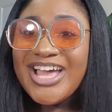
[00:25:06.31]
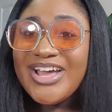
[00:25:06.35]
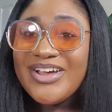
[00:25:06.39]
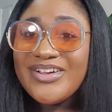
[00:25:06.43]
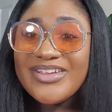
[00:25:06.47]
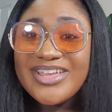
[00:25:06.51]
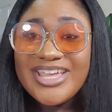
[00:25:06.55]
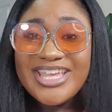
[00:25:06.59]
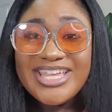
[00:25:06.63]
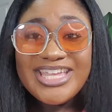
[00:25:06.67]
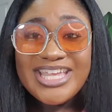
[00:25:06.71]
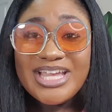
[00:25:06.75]

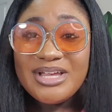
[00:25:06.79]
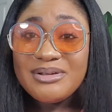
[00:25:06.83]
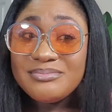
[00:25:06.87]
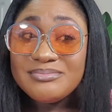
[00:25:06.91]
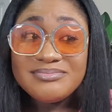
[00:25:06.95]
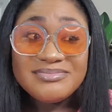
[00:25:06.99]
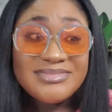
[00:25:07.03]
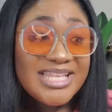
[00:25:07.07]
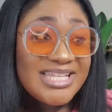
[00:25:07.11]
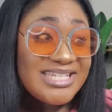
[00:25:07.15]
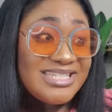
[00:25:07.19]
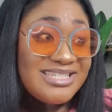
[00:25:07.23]
Okay,
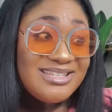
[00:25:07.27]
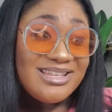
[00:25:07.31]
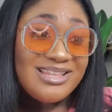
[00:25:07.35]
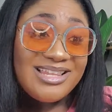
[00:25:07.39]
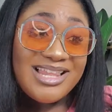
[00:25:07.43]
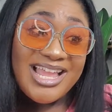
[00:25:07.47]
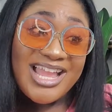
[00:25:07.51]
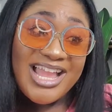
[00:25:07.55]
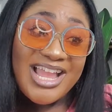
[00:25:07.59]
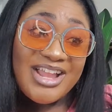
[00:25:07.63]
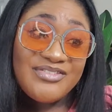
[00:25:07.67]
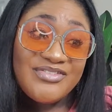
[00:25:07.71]
yep, that's
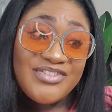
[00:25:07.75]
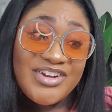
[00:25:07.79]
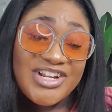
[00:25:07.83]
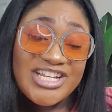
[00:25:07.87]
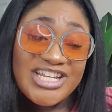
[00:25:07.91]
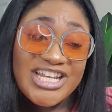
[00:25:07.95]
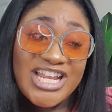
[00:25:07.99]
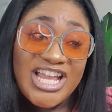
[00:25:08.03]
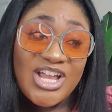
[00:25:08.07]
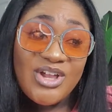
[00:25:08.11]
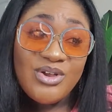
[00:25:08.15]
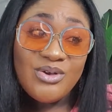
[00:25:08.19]
all I have
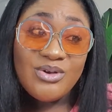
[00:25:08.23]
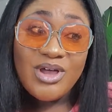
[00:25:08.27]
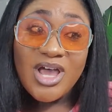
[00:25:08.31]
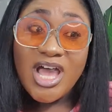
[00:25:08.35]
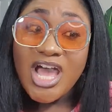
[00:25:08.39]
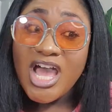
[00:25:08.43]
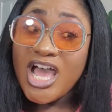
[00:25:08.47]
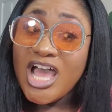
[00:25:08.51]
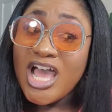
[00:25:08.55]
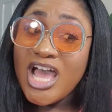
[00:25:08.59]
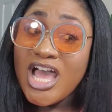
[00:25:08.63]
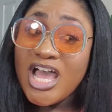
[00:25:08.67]
right
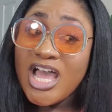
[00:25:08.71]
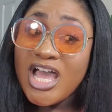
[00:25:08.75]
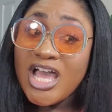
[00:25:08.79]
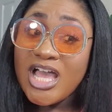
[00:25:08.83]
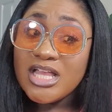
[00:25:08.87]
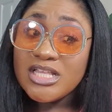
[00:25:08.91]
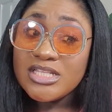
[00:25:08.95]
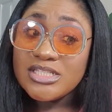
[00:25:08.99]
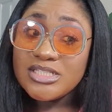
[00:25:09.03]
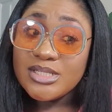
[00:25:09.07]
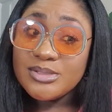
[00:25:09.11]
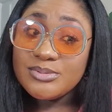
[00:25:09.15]

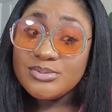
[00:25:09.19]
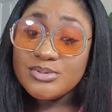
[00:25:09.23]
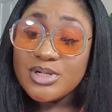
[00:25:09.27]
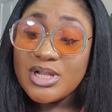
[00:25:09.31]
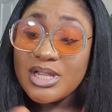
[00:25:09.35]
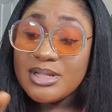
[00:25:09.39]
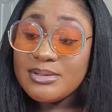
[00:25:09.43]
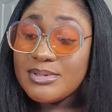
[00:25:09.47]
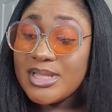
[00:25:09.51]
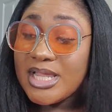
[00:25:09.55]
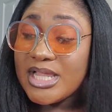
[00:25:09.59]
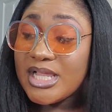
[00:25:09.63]
now.
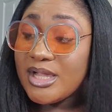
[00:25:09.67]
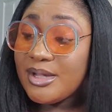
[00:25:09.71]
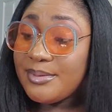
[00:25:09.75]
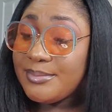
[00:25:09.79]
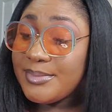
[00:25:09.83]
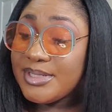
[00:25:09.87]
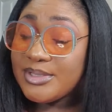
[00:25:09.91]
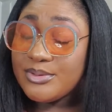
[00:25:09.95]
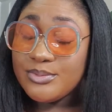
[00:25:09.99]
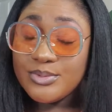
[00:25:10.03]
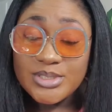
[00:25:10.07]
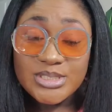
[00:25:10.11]
Subscribe, like,
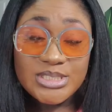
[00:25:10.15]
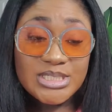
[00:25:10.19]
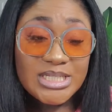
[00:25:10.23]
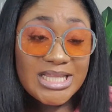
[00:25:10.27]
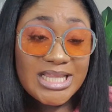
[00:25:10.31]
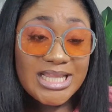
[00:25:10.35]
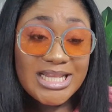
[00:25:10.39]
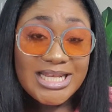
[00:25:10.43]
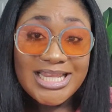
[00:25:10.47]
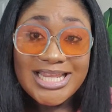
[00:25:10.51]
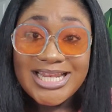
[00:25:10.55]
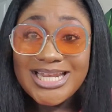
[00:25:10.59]
comment once
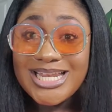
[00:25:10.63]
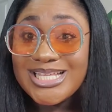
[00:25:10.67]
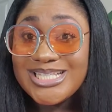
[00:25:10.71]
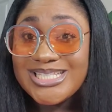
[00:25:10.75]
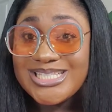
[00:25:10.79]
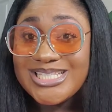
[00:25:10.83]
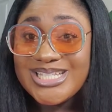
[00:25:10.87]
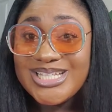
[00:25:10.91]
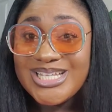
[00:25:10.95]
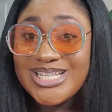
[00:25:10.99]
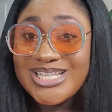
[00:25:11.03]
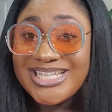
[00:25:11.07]
again, and I'll
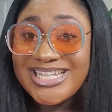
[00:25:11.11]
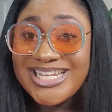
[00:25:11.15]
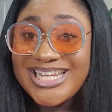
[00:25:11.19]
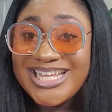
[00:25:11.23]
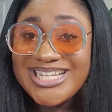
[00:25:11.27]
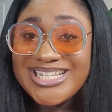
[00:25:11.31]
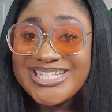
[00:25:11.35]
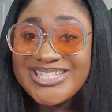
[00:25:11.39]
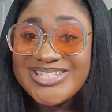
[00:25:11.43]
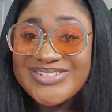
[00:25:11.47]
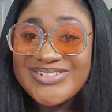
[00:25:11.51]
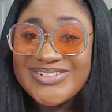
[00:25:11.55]
see you on the
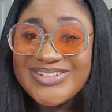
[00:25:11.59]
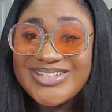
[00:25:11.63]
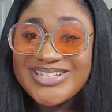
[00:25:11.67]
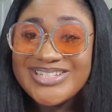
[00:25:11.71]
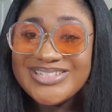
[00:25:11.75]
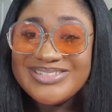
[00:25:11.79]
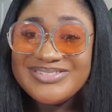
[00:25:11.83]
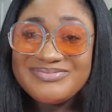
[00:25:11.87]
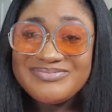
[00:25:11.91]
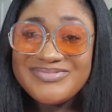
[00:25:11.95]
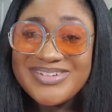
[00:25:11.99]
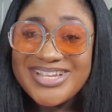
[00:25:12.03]
next
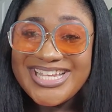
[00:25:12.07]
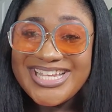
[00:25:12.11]
one.